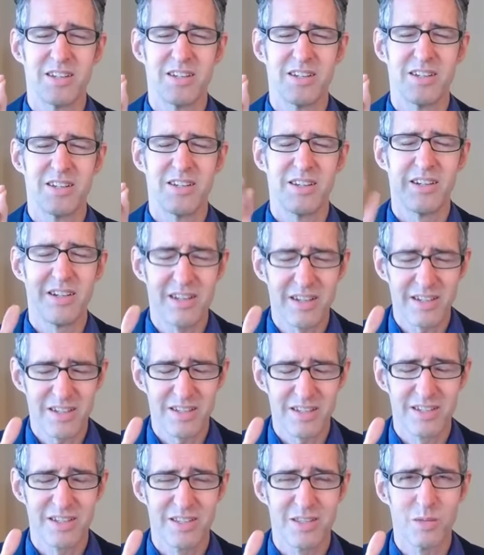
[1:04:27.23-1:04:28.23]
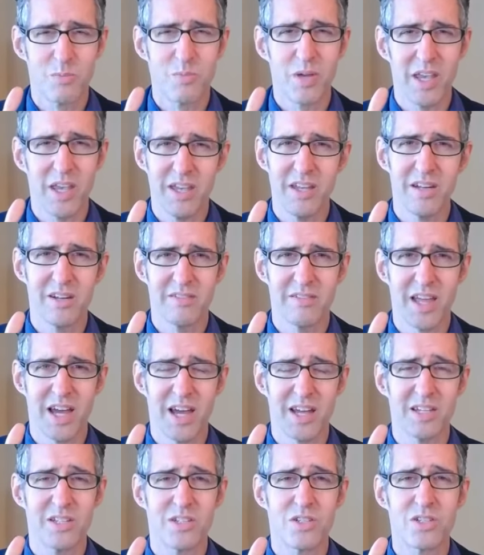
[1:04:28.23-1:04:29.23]
ugh, the pain of
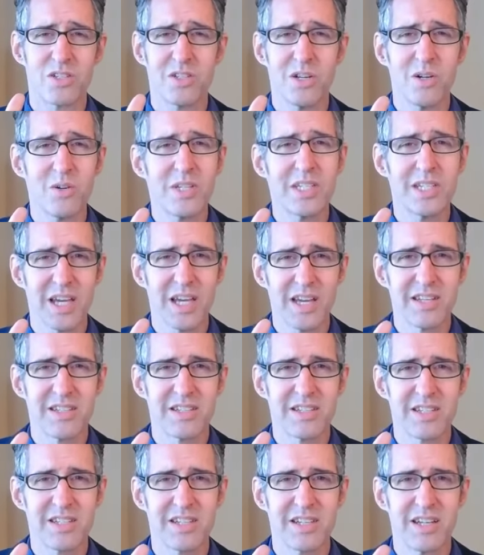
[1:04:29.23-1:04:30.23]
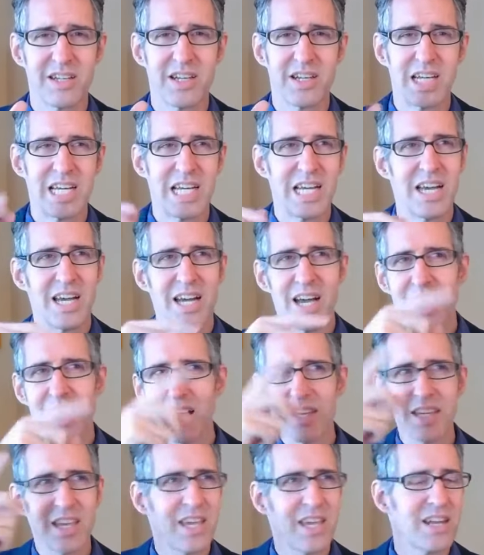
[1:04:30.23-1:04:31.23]
that is so intense. I
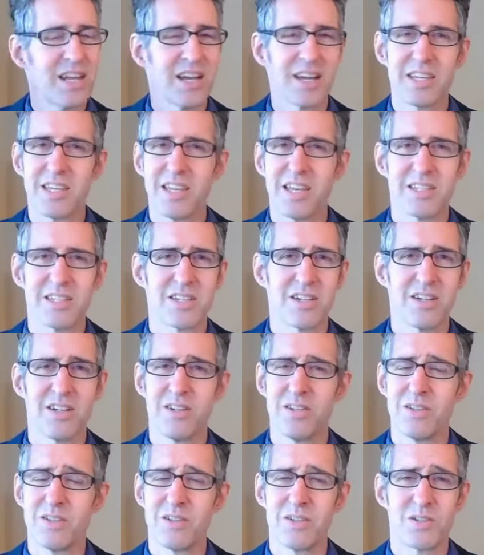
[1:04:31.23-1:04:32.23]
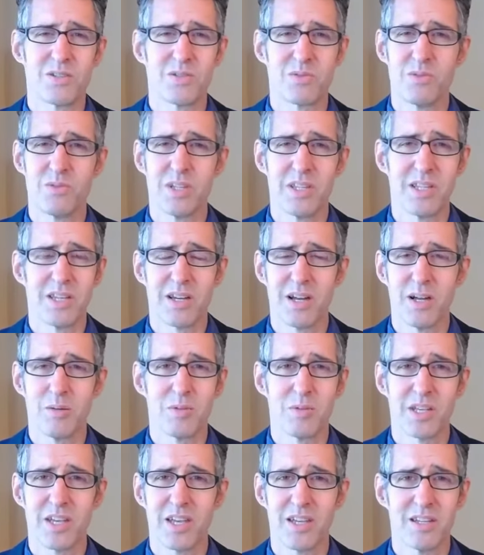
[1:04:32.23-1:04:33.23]
cannot get to all those really
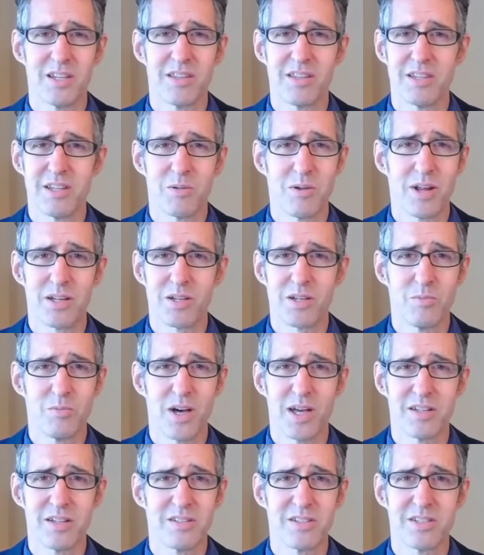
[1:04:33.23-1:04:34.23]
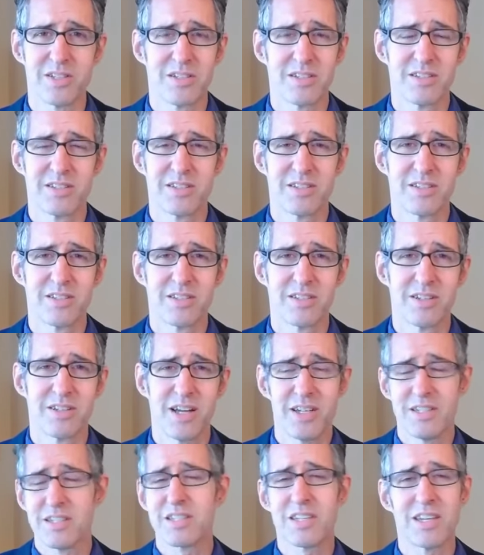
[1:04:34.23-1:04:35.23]
complicated theoretical models. I
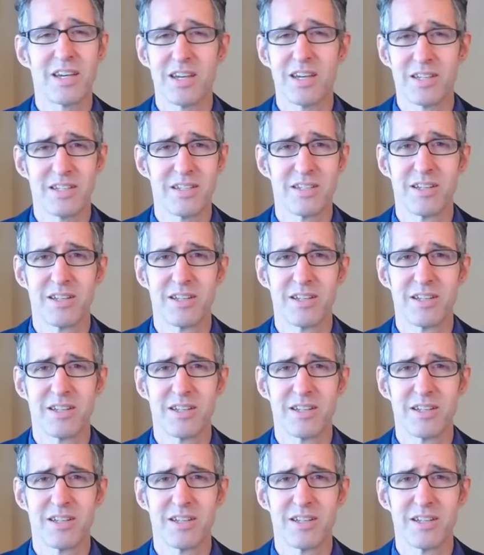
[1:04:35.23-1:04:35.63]
just can't.